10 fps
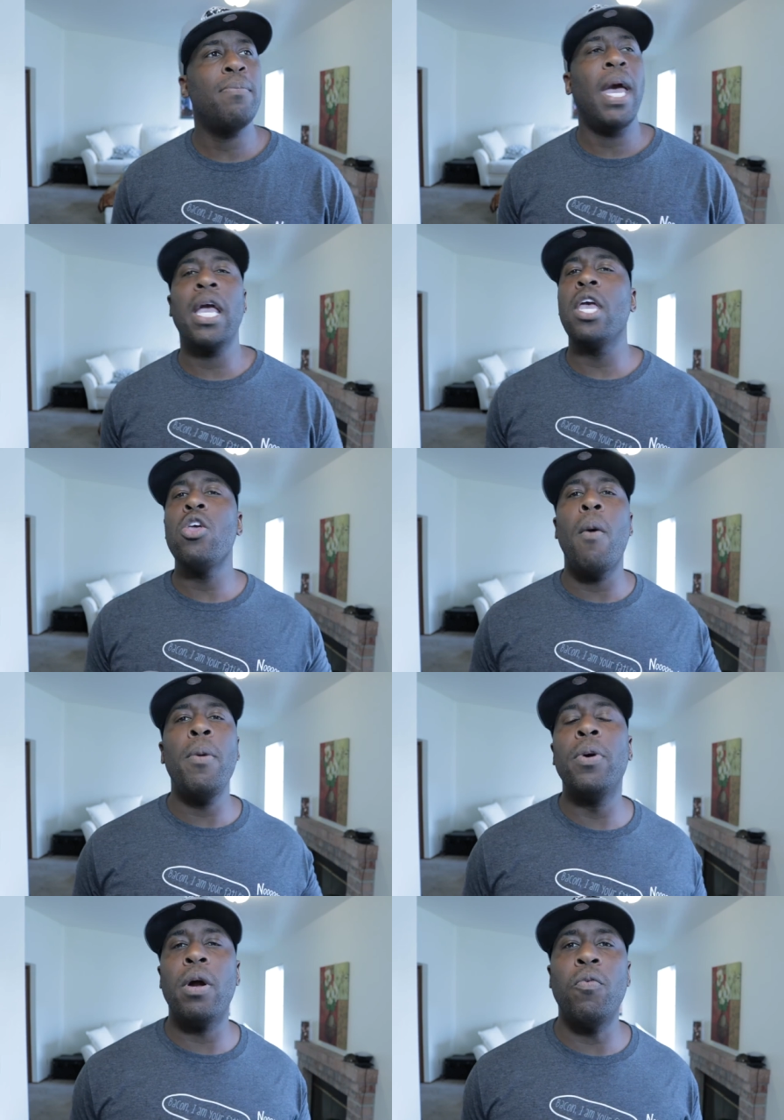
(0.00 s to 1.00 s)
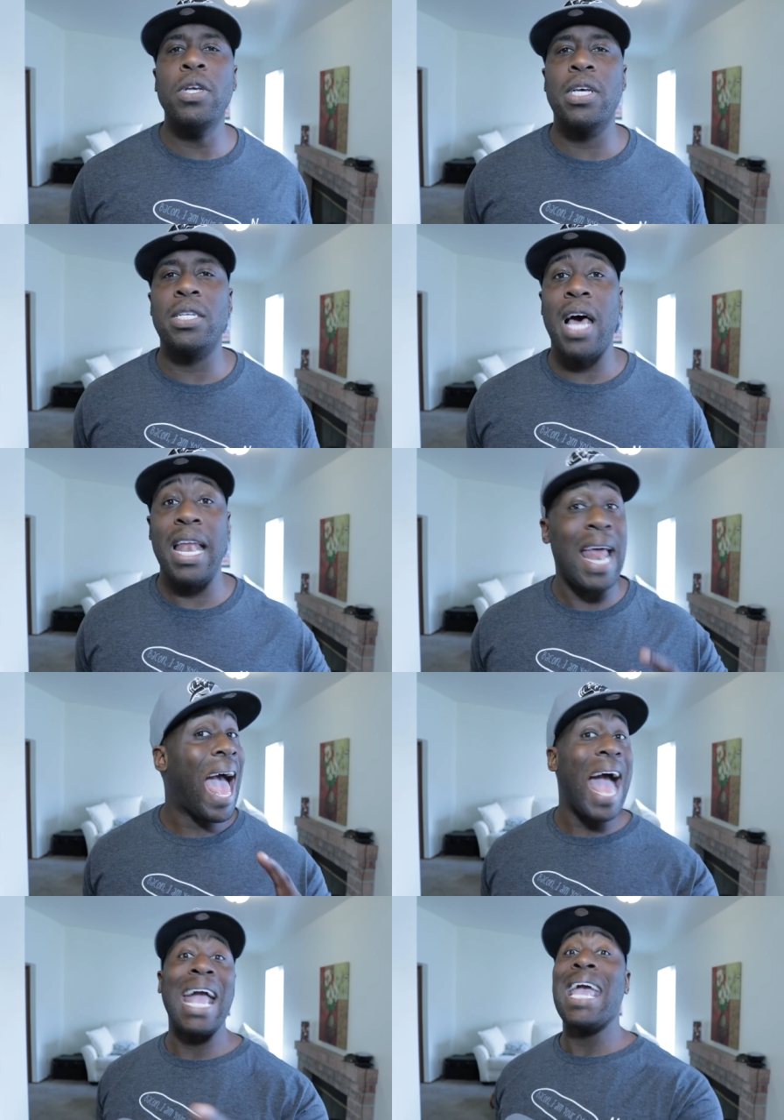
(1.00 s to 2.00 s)
man, can you help me put up recessed lighting?
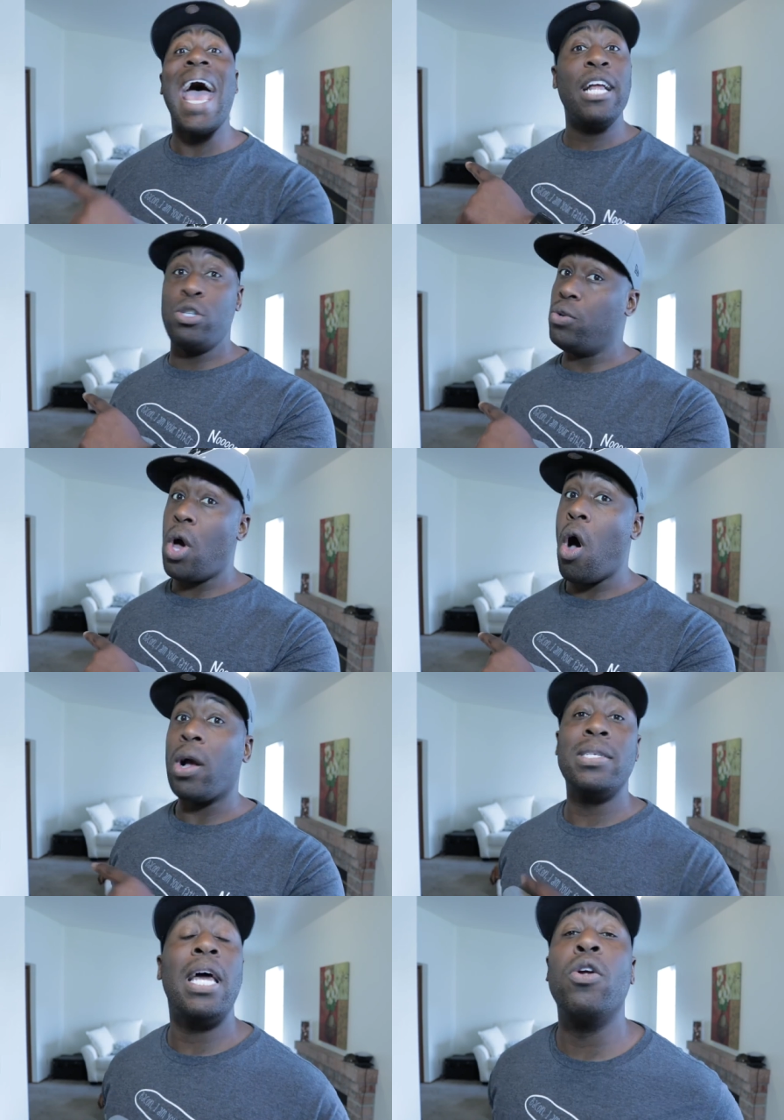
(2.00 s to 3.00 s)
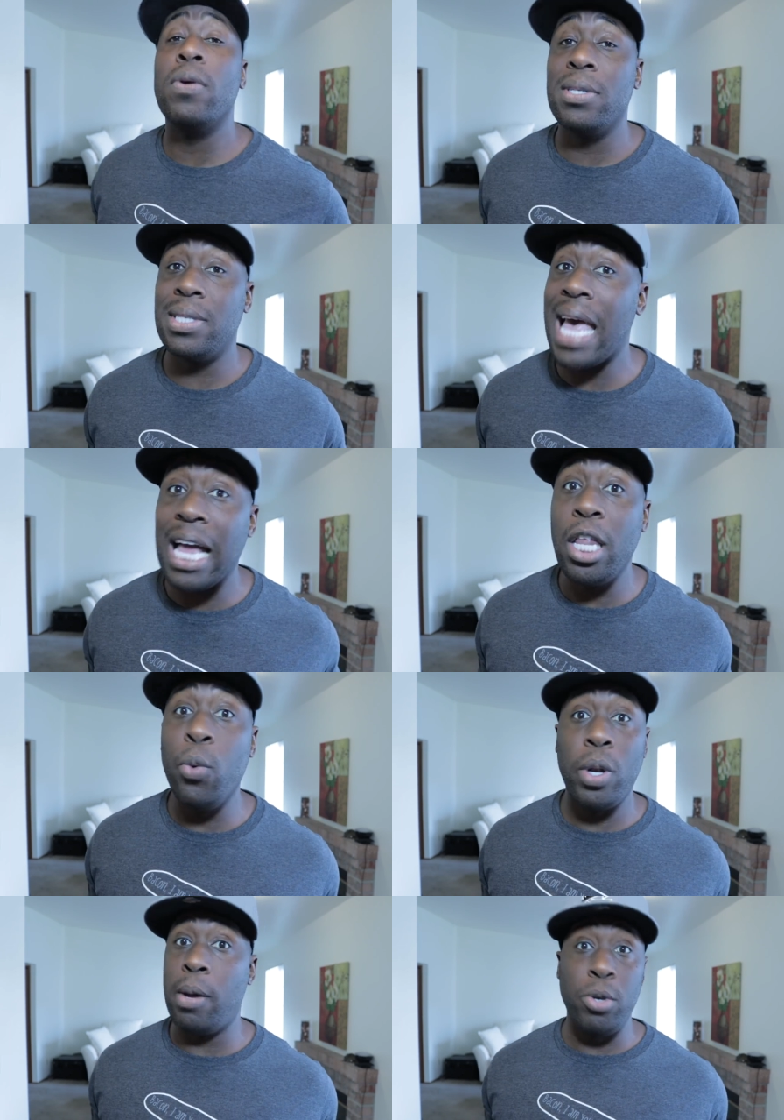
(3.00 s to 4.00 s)
I got you, dog, because I know exactly
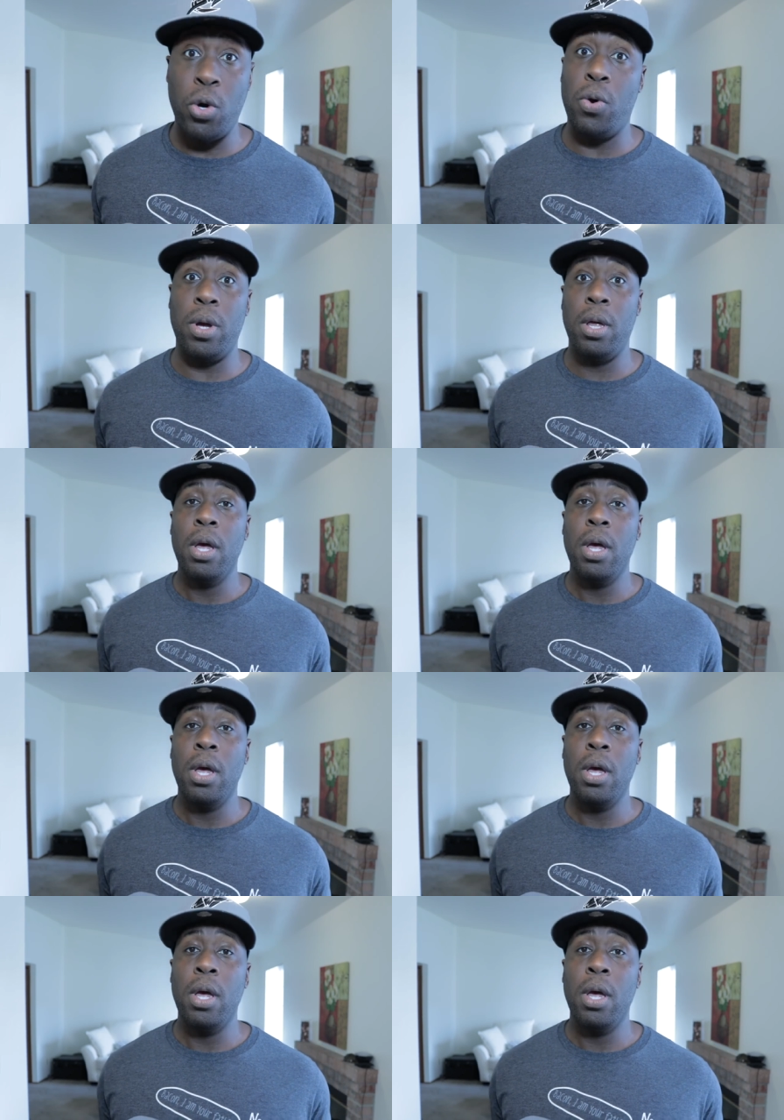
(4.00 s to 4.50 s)
what I'm doing.